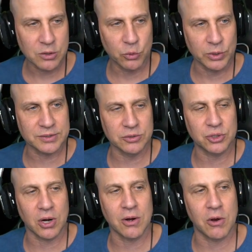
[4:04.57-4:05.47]
Grizzle
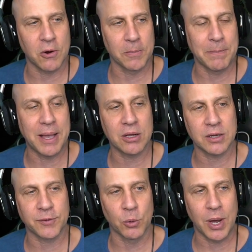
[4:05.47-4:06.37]
Jarl or
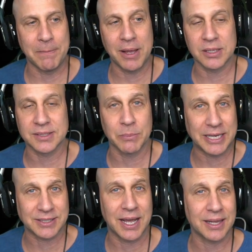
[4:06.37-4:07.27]
Melga for what? Melga's
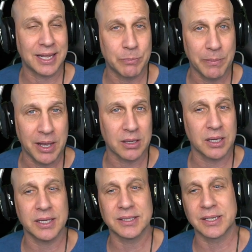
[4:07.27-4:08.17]
amazing. I like
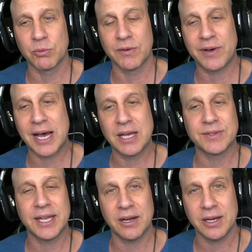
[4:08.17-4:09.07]
Melga as a revive
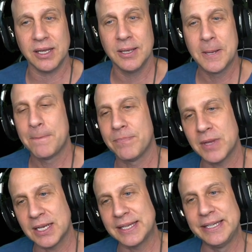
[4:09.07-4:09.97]
carry
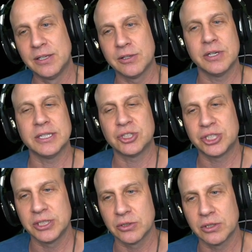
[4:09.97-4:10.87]
and healer and
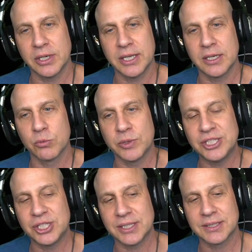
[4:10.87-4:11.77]
shielder in a
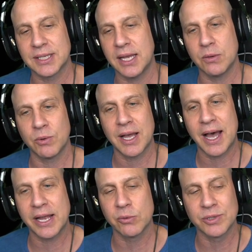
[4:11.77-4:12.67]
regen set with
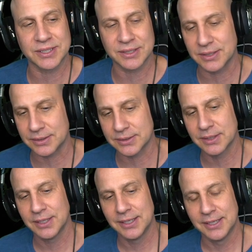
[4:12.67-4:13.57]
high resistance.
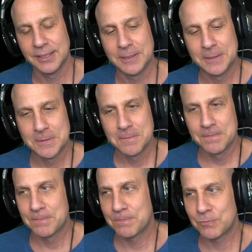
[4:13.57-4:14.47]

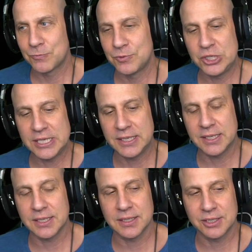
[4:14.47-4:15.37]
She
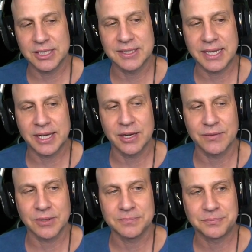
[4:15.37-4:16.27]
can take care of you.